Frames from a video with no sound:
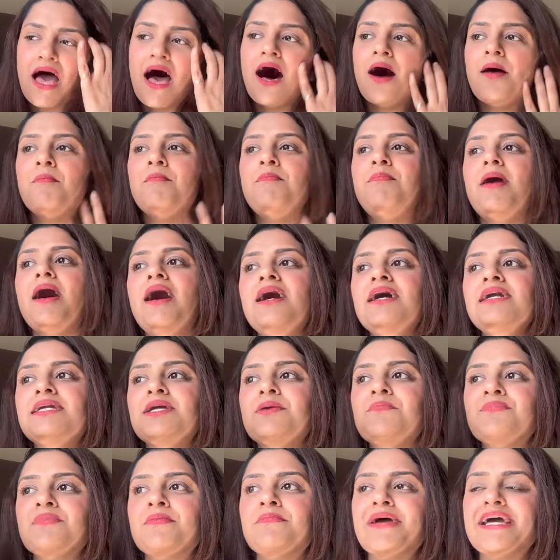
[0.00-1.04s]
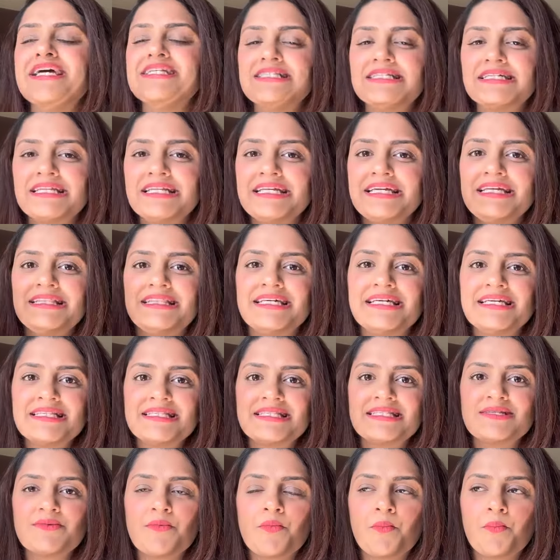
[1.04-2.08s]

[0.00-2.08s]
but basically, this